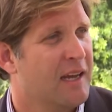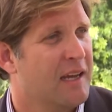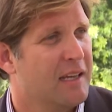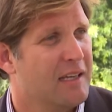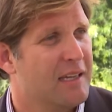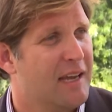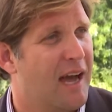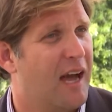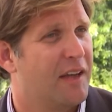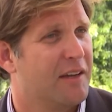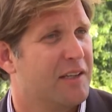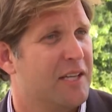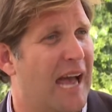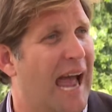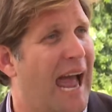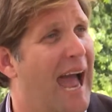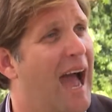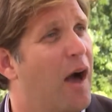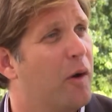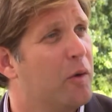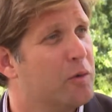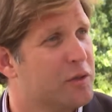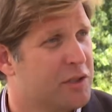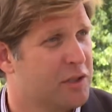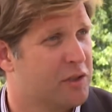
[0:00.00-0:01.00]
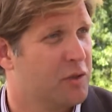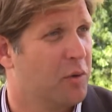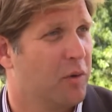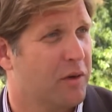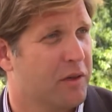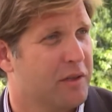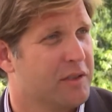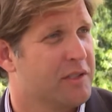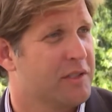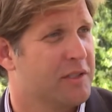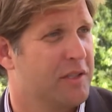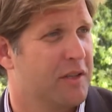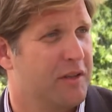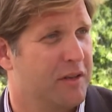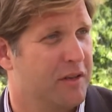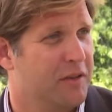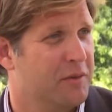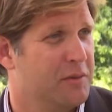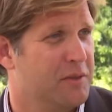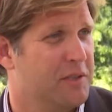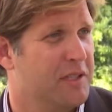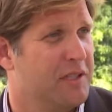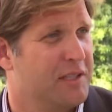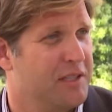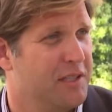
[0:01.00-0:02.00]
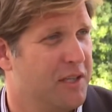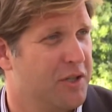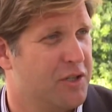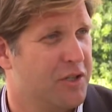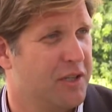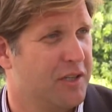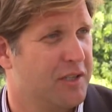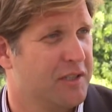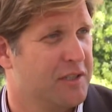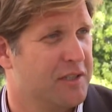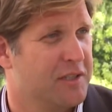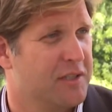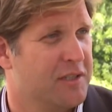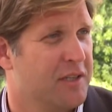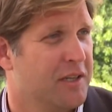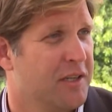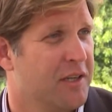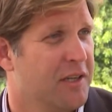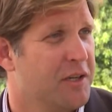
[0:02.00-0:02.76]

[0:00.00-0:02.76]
not to outsource those decisions